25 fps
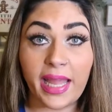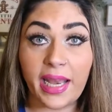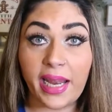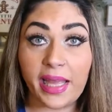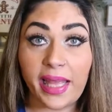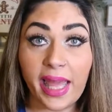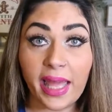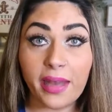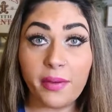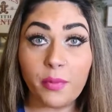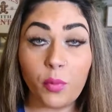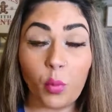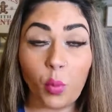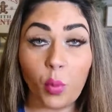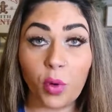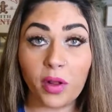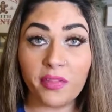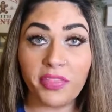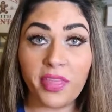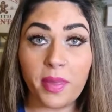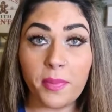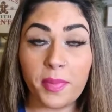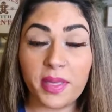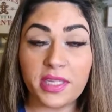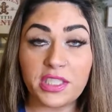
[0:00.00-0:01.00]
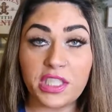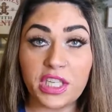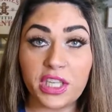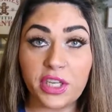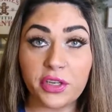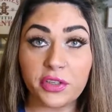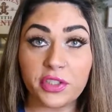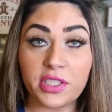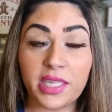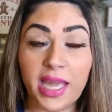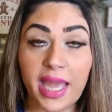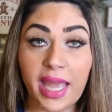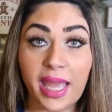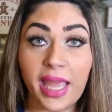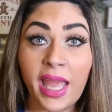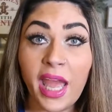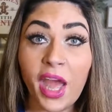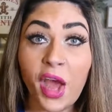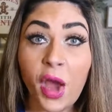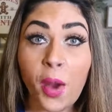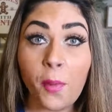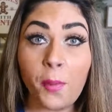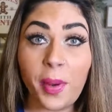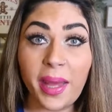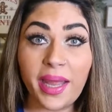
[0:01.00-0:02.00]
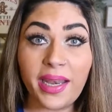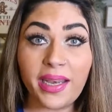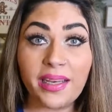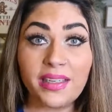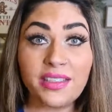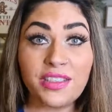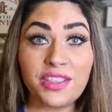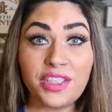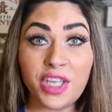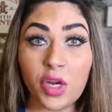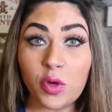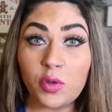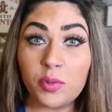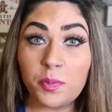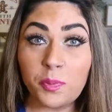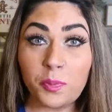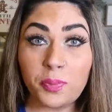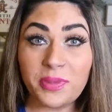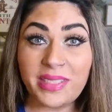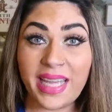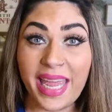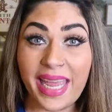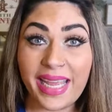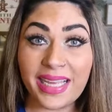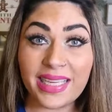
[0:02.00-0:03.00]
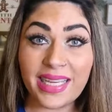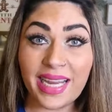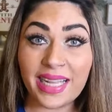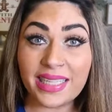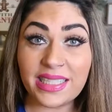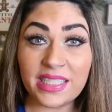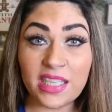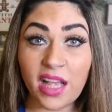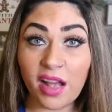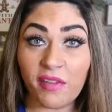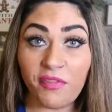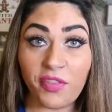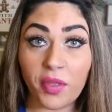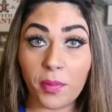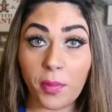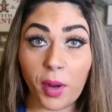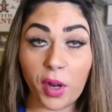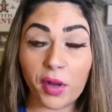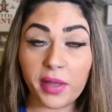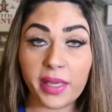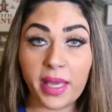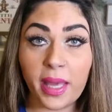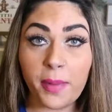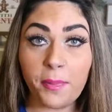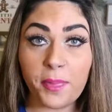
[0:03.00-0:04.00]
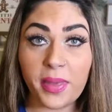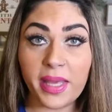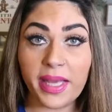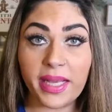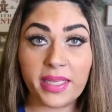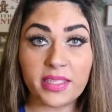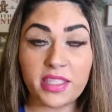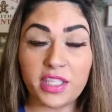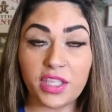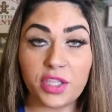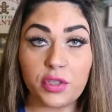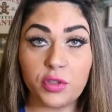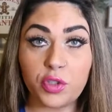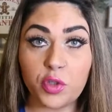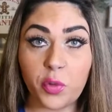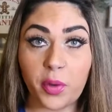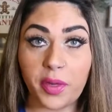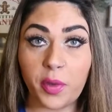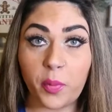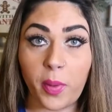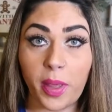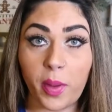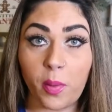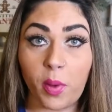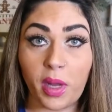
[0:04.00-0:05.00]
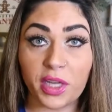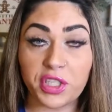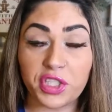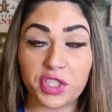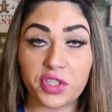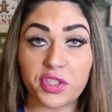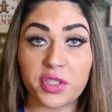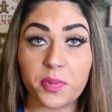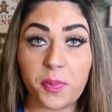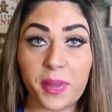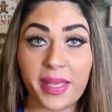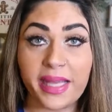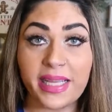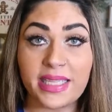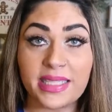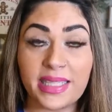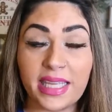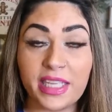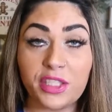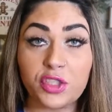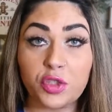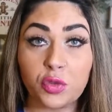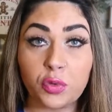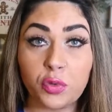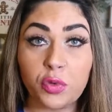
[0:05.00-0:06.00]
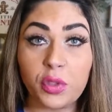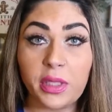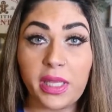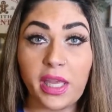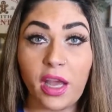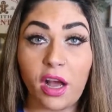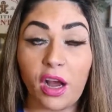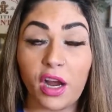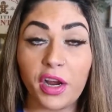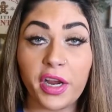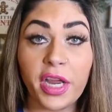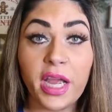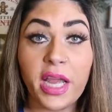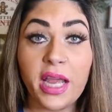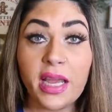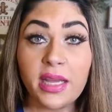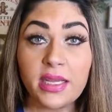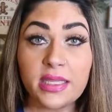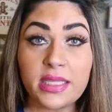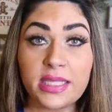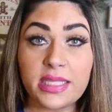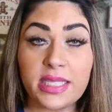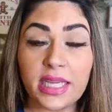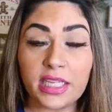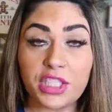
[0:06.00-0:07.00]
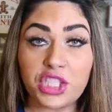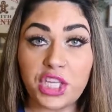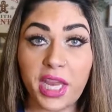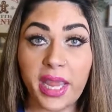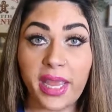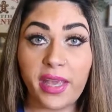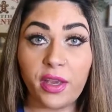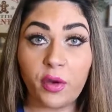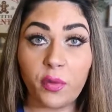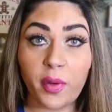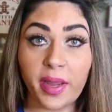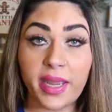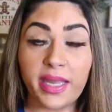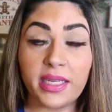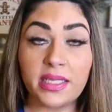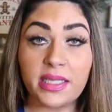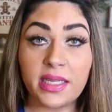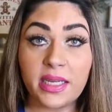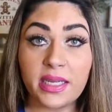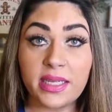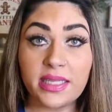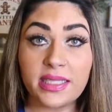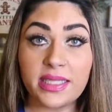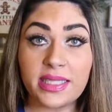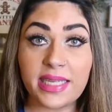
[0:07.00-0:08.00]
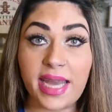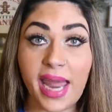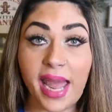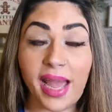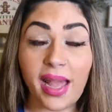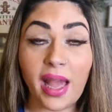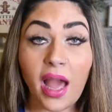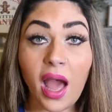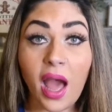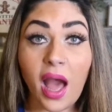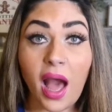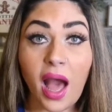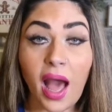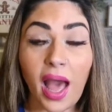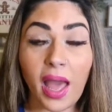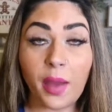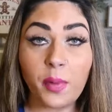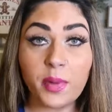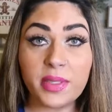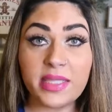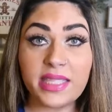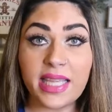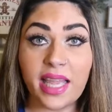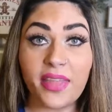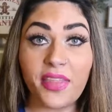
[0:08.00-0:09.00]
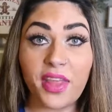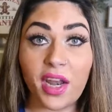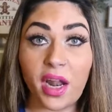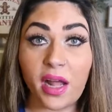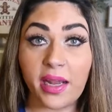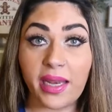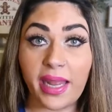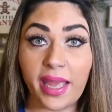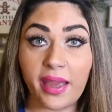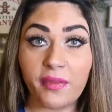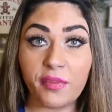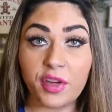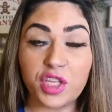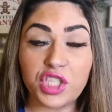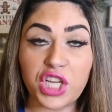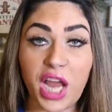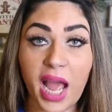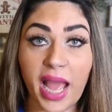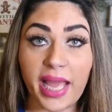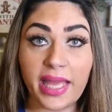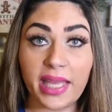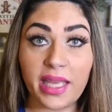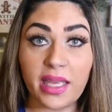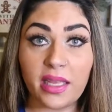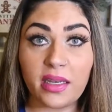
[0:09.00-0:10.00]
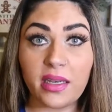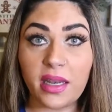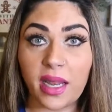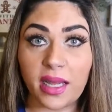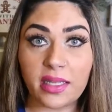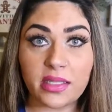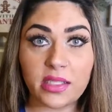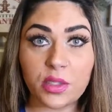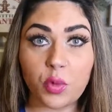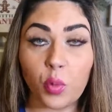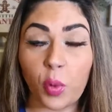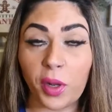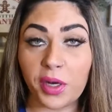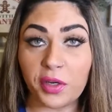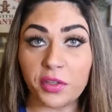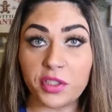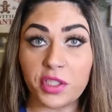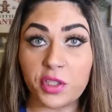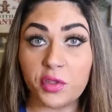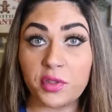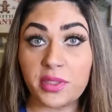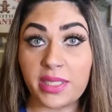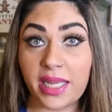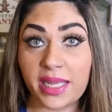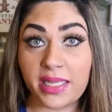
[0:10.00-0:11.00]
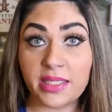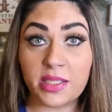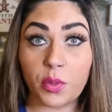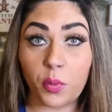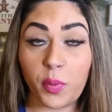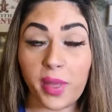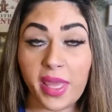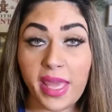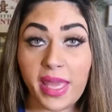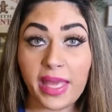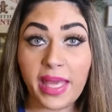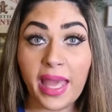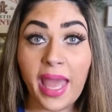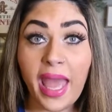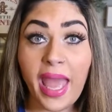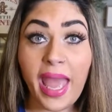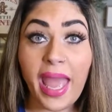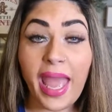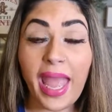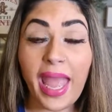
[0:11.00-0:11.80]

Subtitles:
And again, work them into your day. But don't take nuts off the market because you joined Weight Watchers, because they truly are such a great snack. I would say that on average, I eat nuts 1 or 2 days a week.